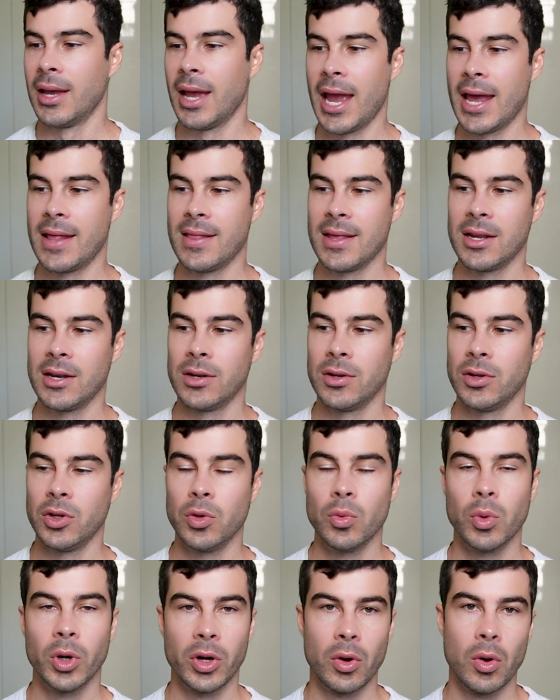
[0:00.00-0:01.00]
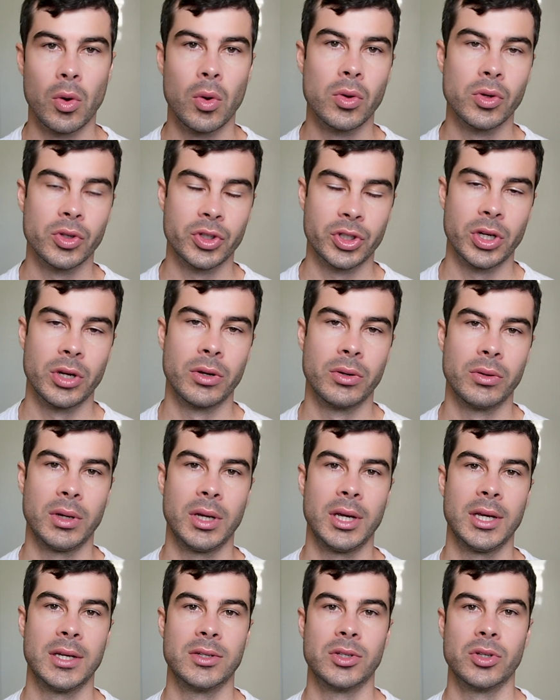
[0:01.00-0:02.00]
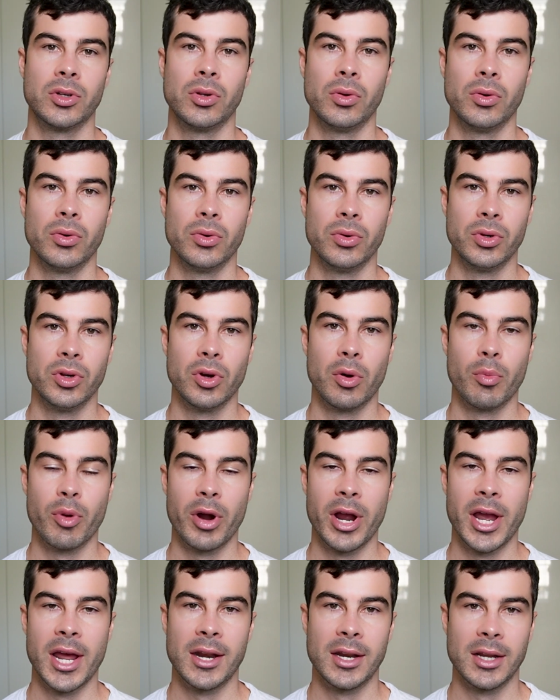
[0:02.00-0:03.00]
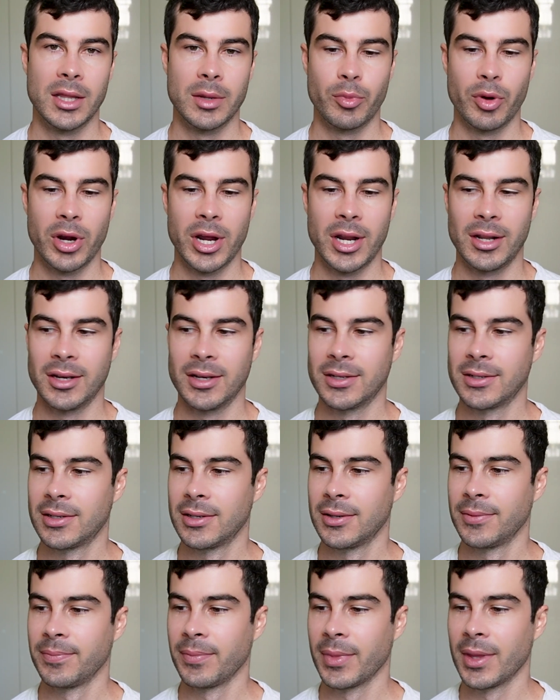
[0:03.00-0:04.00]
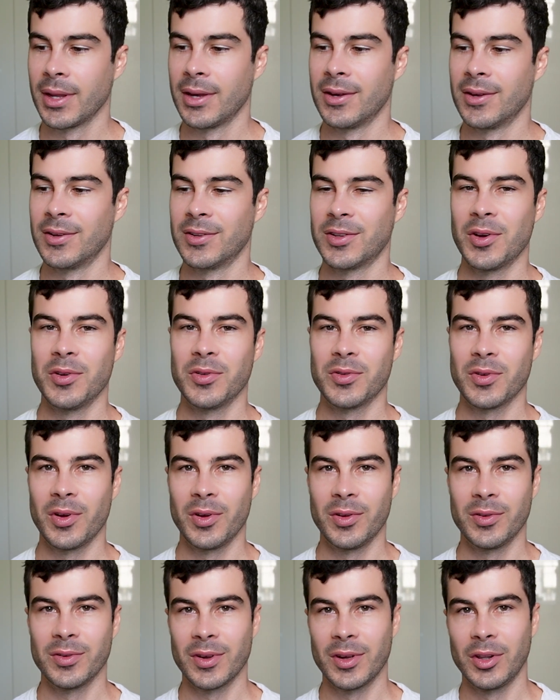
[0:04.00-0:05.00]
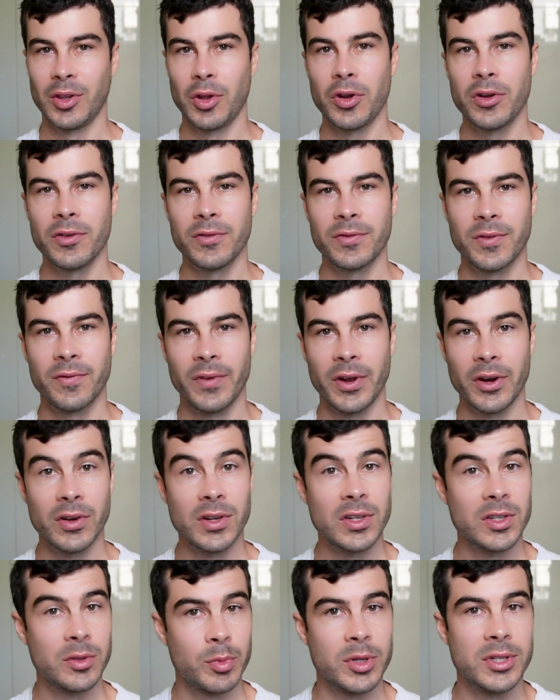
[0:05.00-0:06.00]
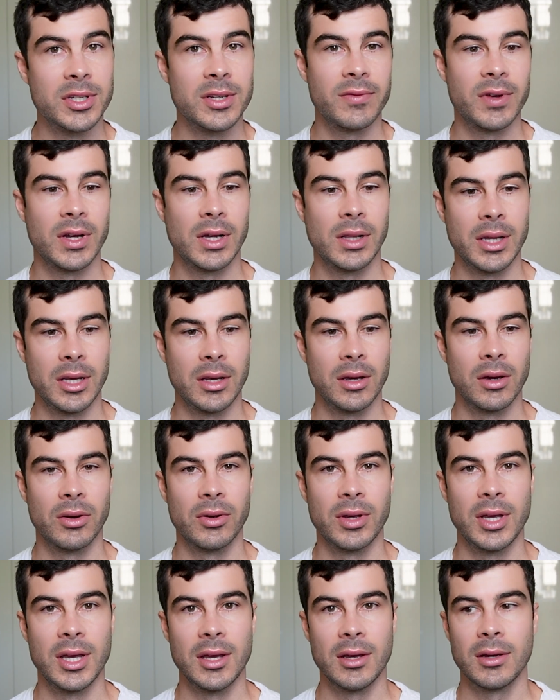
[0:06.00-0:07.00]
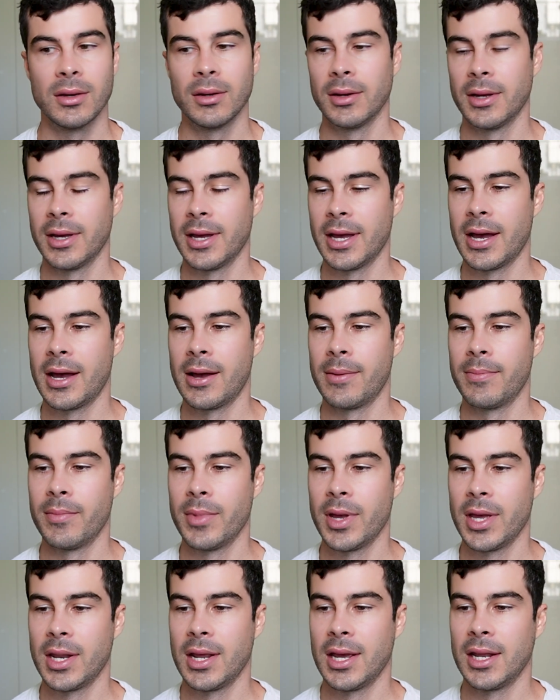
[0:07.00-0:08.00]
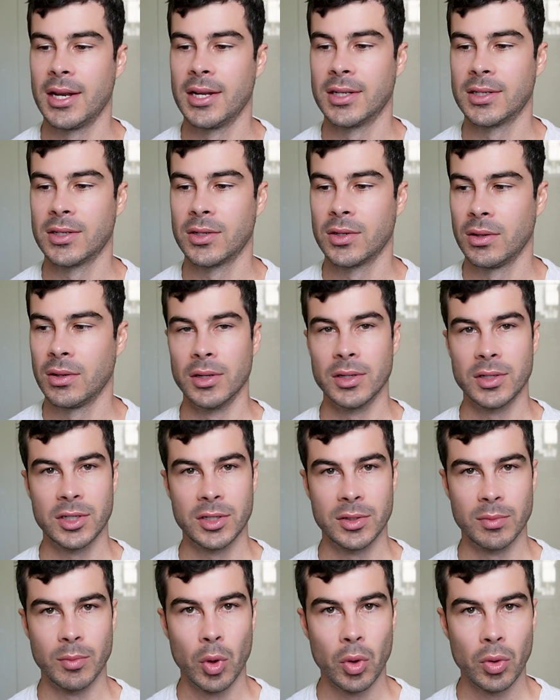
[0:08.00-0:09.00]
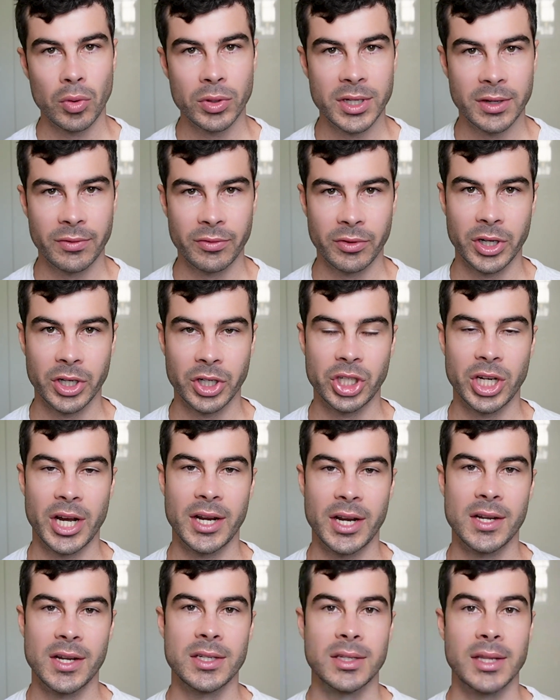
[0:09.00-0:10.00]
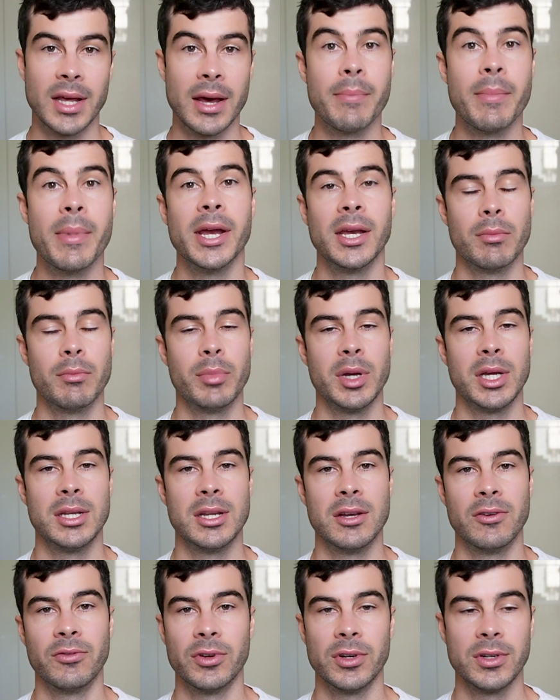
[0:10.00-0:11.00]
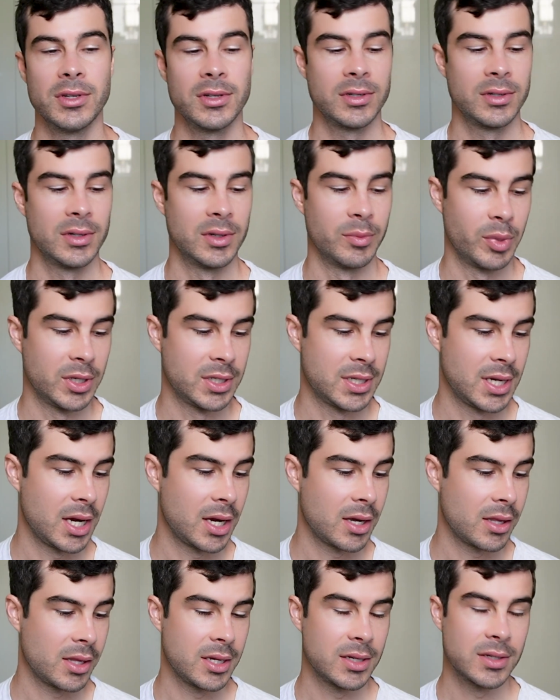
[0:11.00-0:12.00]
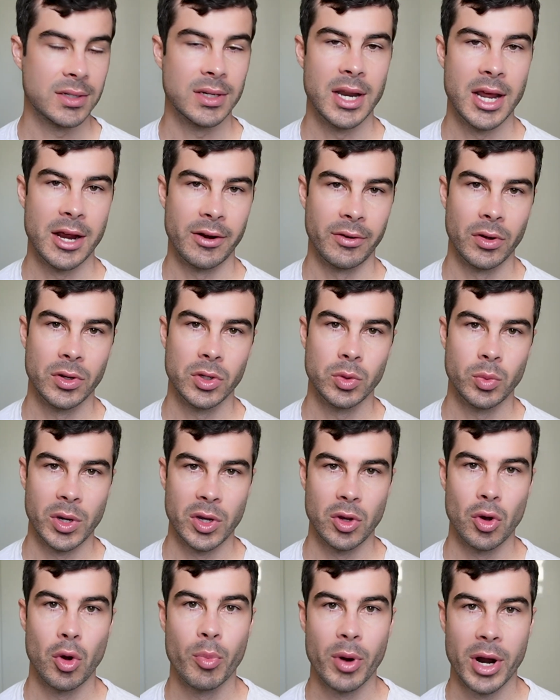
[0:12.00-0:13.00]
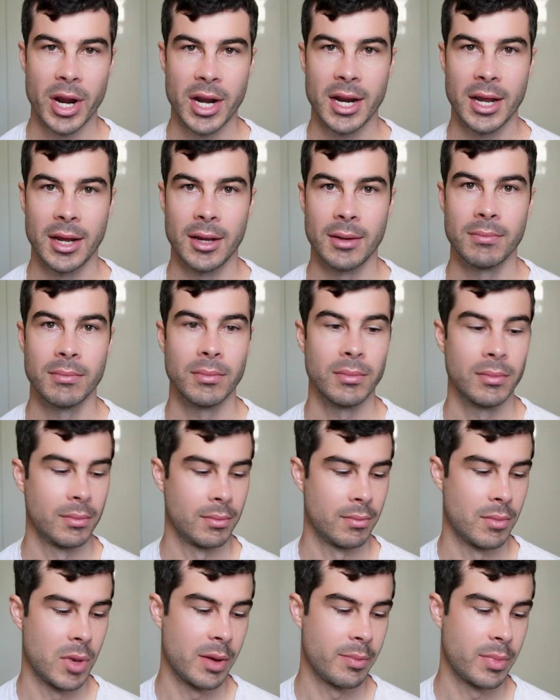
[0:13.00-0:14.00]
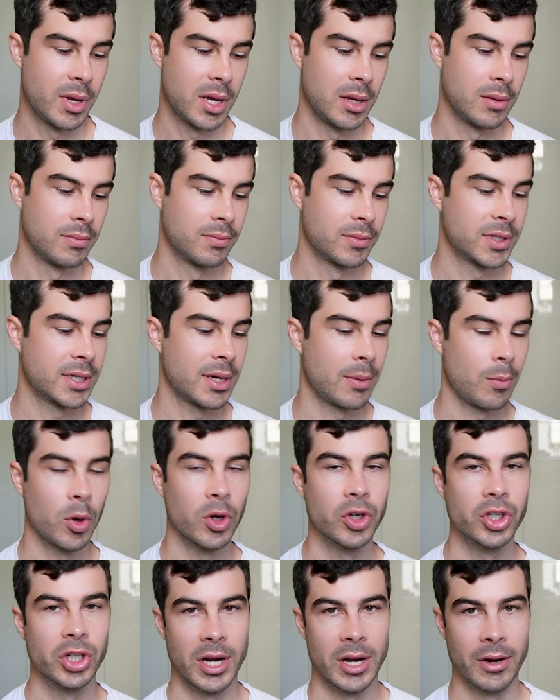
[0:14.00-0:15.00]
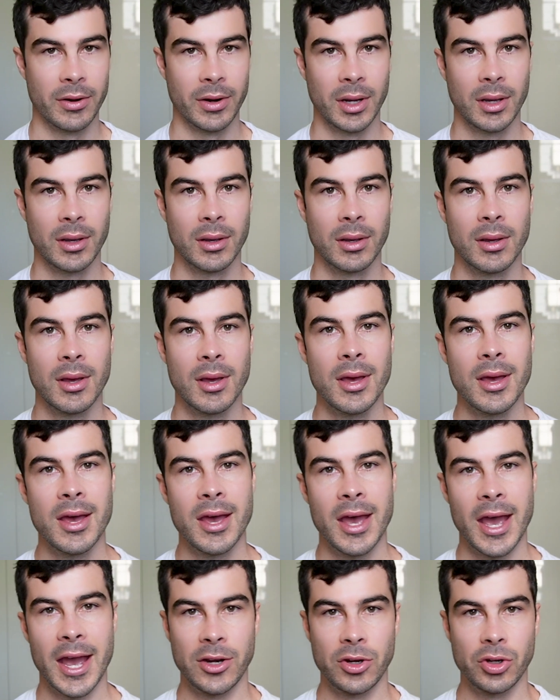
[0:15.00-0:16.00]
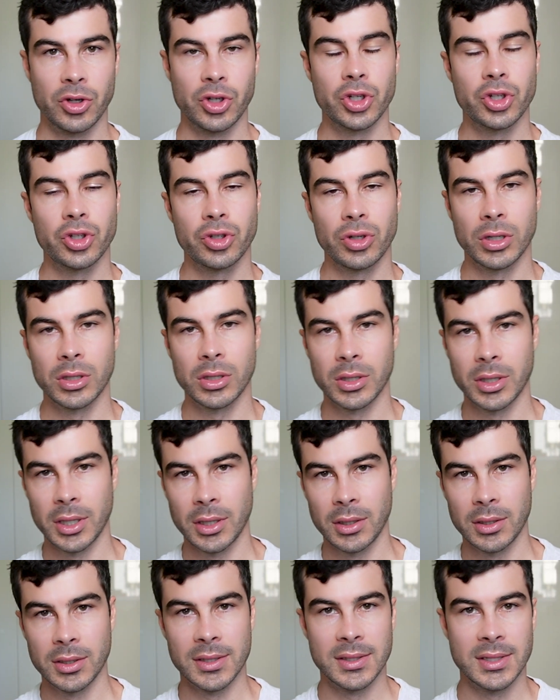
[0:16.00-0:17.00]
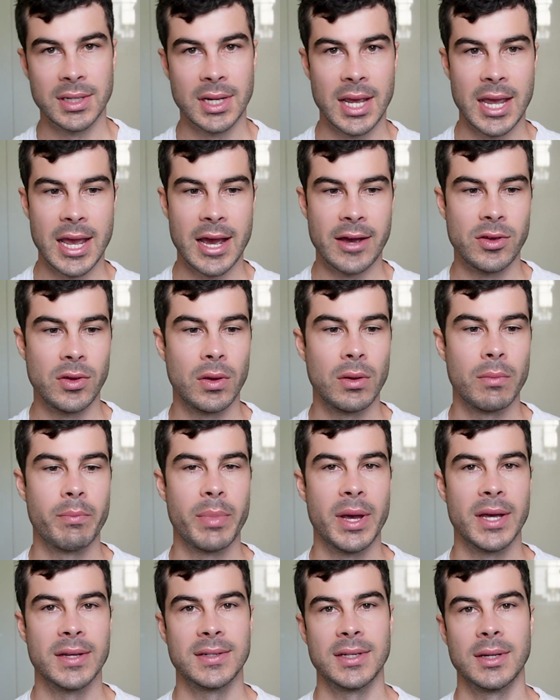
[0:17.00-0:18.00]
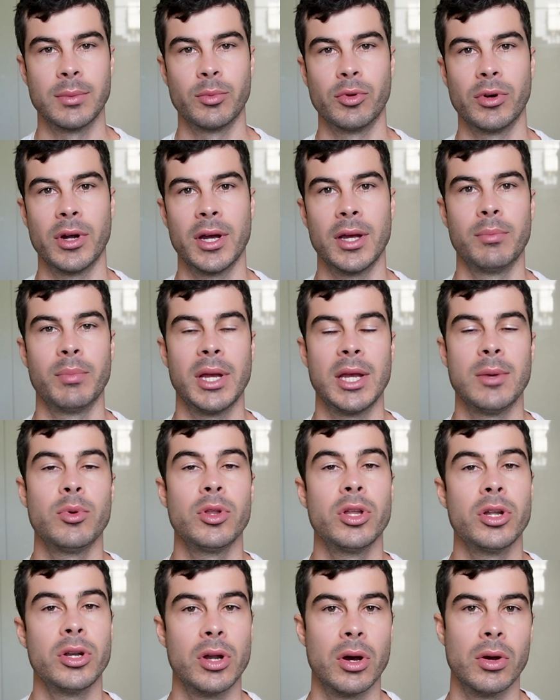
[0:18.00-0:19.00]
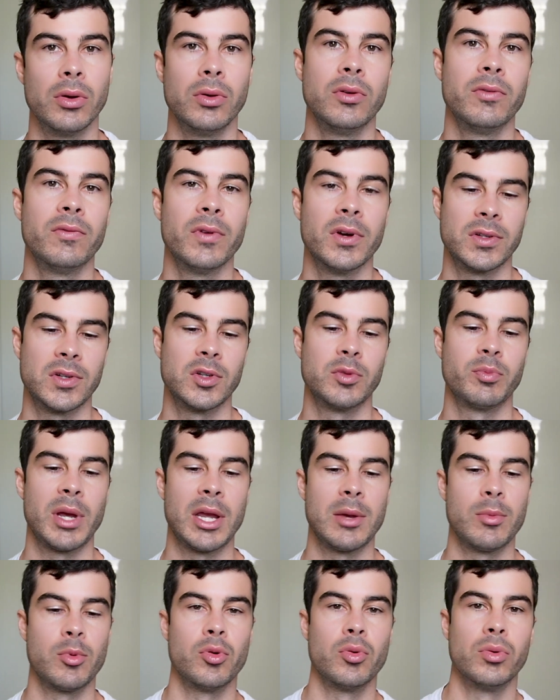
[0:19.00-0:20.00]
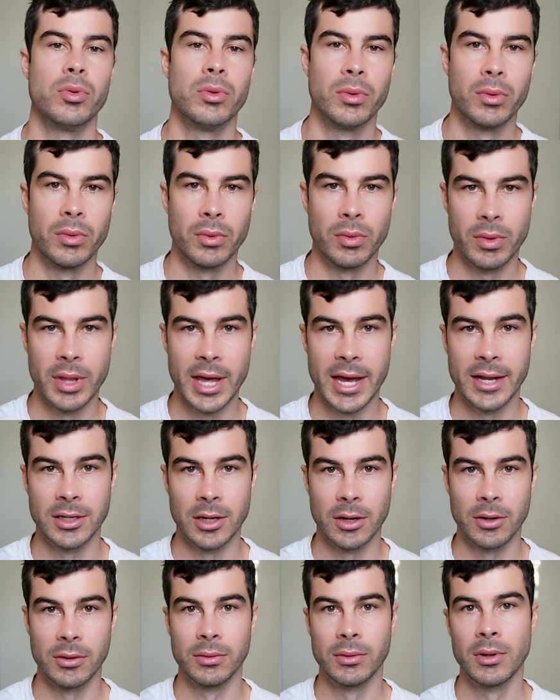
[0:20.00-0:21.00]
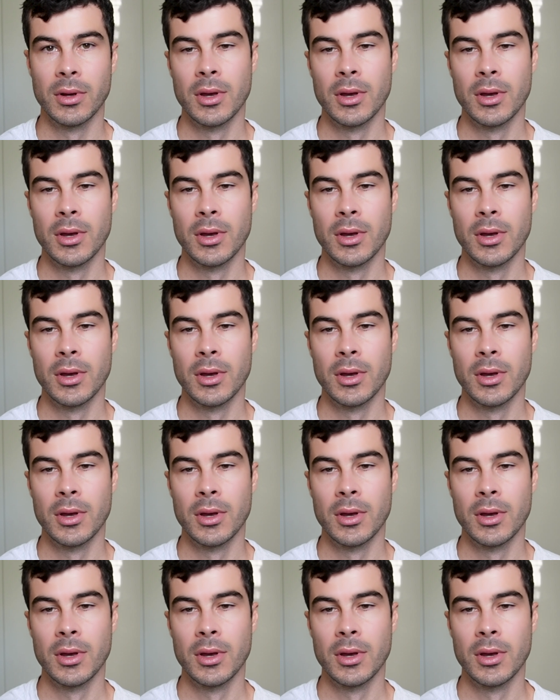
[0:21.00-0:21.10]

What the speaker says: And then you want to also exclude your brand in the brand list. So there's a lot of very specific lingo here, and it's small differentiators that make a big difference, particularly in scenarios where your brand name might be somewhat generic and you're just struggling to see how you can best separate people that know you versus people that don't.